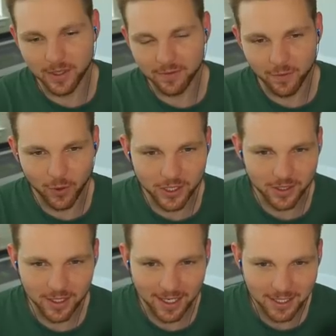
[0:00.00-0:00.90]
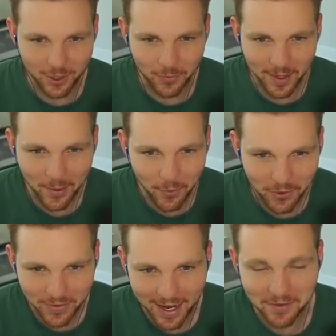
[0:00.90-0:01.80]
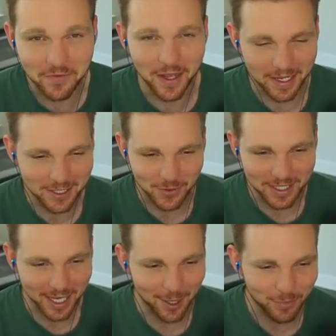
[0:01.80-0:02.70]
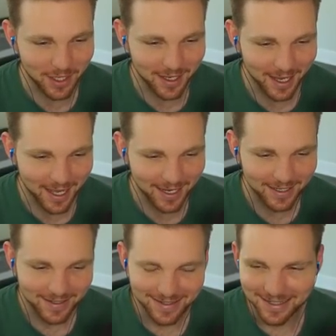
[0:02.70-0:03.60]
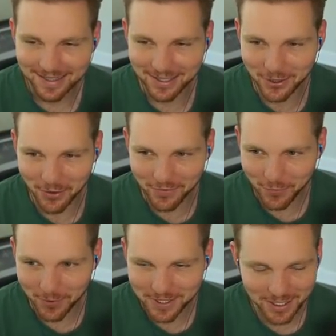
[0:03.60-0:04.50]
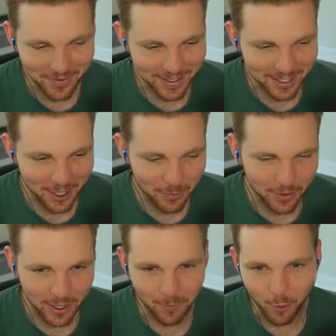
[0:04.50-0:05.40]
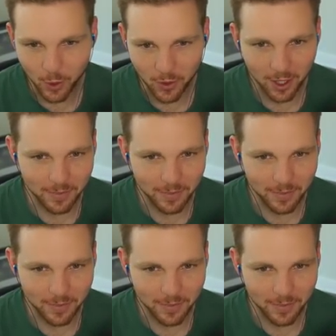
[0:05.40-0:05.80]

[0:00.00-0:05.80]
unfortunately, I just don't think we're that advanced with the gameplay yet. Little unfortunate right there, but we were up